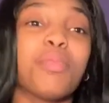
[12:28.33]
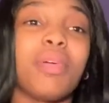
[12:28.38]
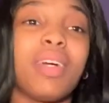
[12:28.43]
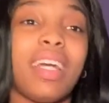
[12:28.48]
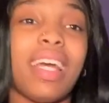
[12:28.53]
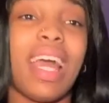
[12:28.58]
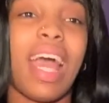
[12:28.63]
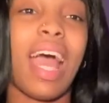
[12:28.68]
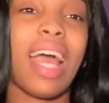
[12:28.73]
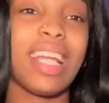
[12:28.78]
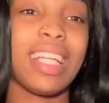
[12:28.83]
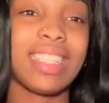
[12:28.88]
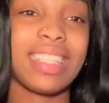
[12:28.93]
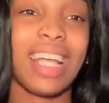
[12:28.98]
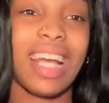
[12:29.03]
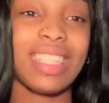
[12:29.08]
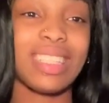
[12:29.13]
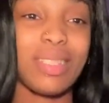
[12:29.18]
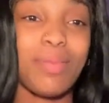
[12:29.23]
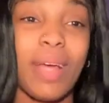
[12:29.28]
but I just
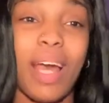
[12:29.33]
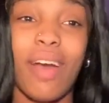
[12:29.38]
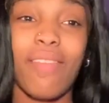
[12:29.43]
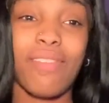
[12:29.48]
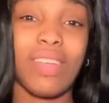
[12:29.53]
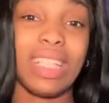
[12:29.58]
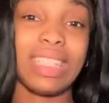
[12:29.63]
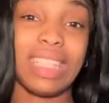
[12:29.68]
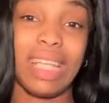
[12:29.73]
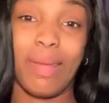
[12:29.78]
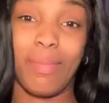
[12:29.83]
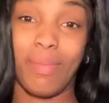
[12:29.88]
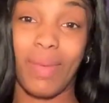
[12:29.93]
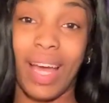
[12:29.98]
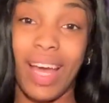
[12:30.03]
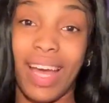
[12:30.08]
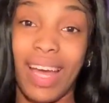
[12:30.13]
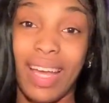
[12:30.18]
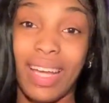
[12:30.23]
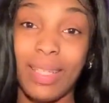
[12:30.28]
got some outfits in
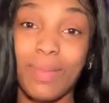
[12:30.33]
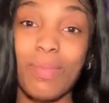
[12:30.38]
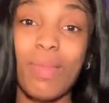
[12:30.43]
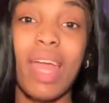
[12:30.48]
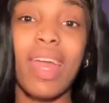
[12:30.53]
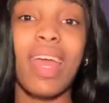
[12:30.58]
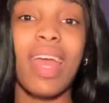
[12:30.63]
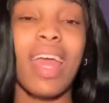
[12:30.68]
mind.